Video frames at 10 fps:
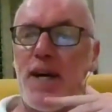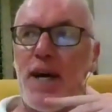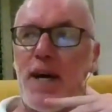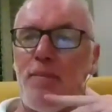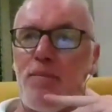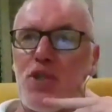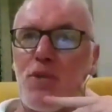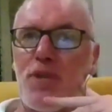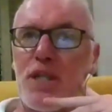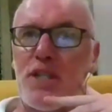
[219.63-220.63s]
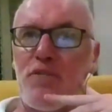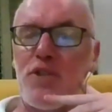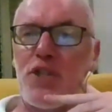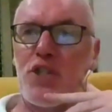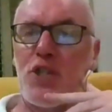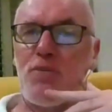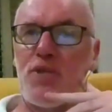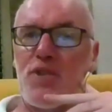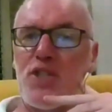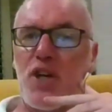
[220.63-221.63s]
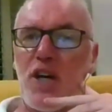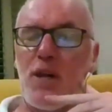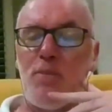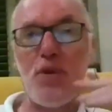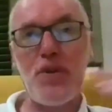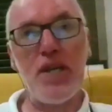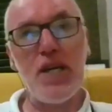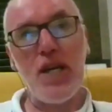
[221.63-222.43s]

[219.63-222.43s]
something different in terms of style. But,